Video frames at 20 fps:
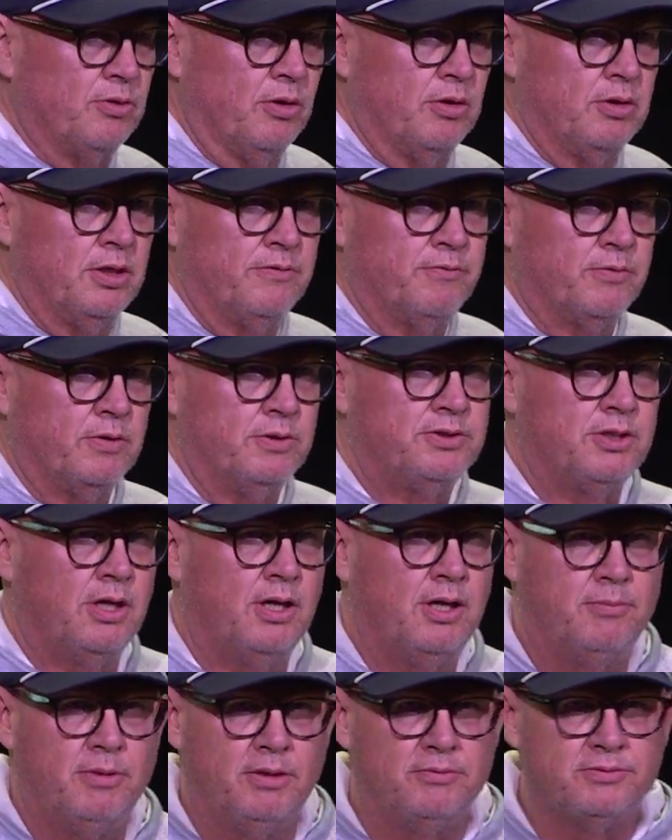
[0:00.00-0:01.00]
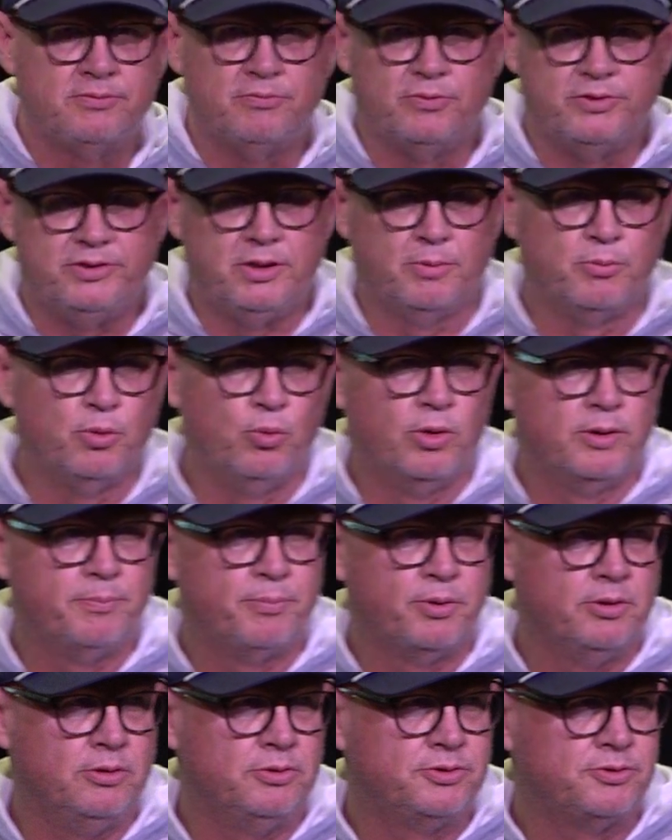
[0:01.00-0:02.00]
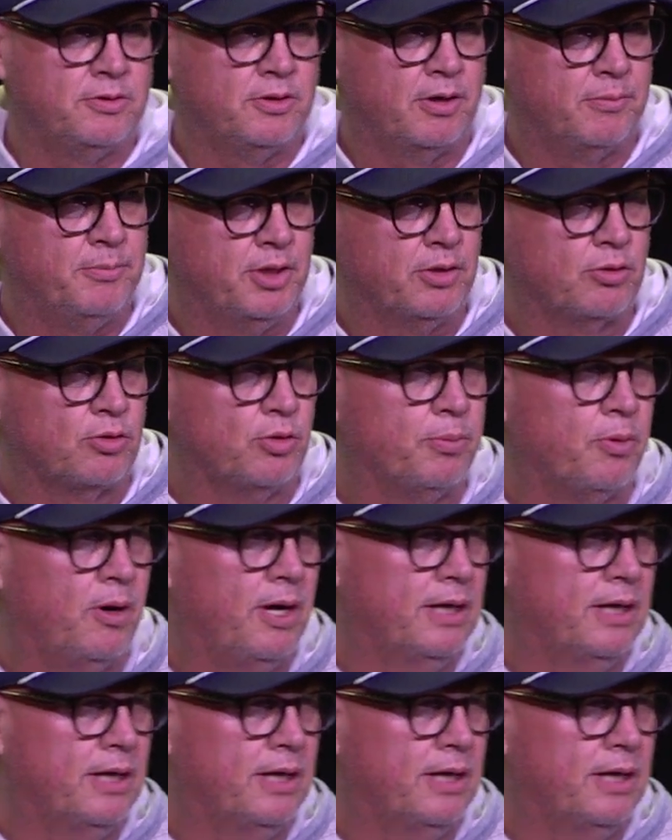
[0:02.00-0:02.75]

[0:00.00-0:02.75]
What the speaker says: struggling for a job. I was the number one producer in our medical